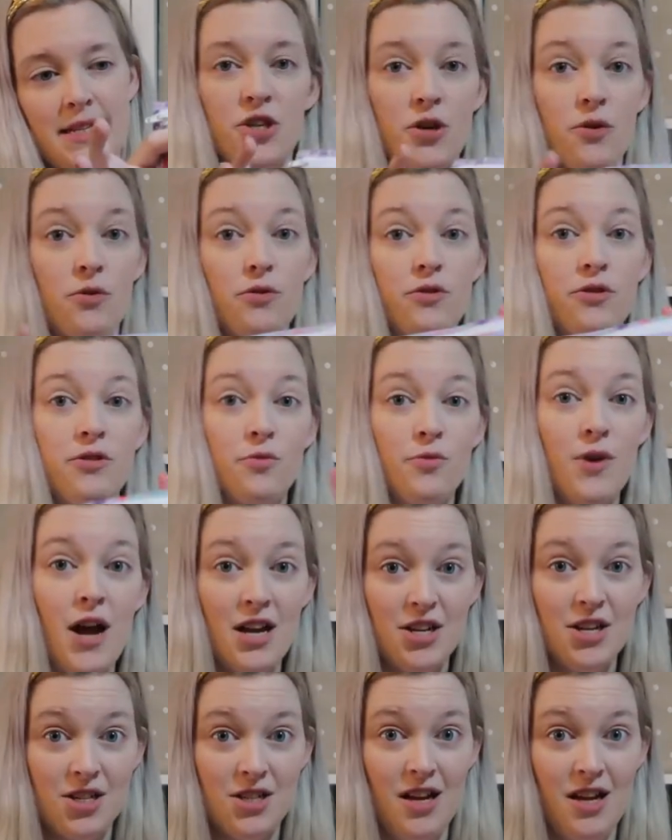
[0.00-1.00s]
So the
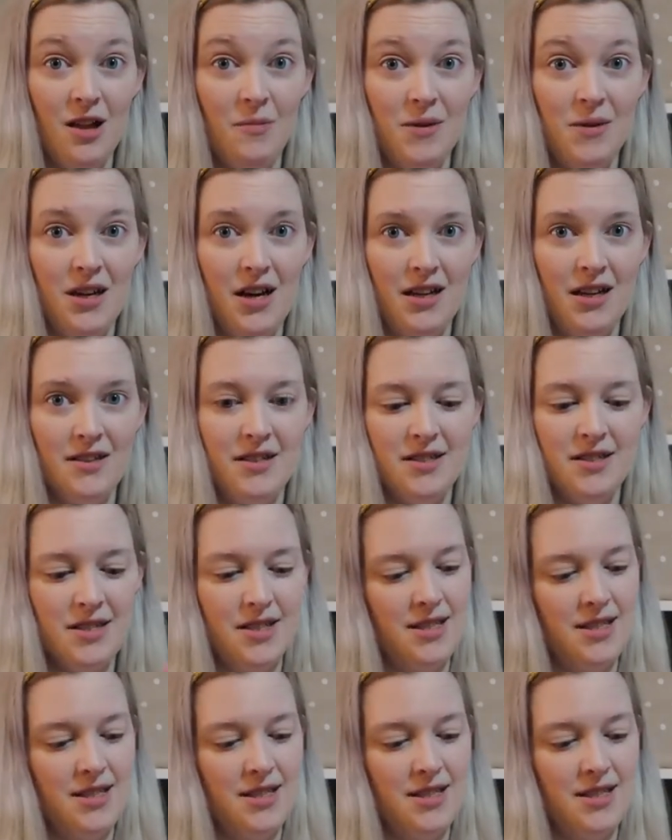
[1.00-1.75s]
rationale behind this